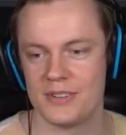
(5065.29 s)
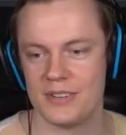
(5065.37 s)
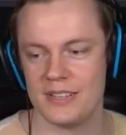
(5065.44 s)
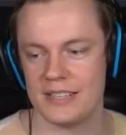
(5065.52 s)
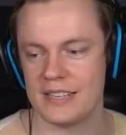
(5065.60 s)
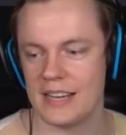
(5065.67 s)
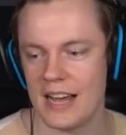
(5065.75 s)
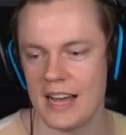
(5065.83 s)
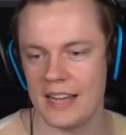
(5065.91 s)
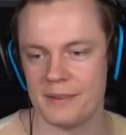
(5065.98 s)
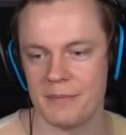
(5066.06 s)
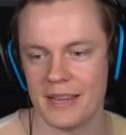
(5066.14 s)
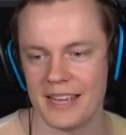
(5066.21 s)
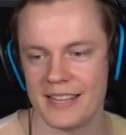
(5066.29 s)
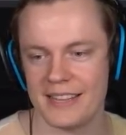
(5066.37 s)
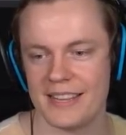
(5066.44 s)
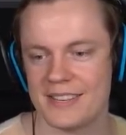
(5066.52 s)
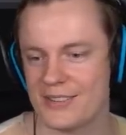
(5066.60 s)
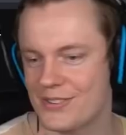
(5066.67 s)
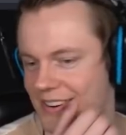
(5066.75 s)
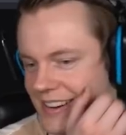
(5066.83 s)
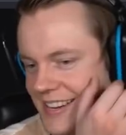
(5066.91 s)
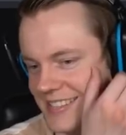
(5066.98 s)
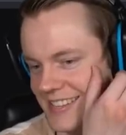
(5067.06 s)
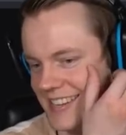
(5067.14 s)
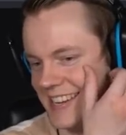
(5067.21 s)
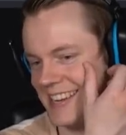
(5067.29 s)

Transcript: Good God, man, that's crazy.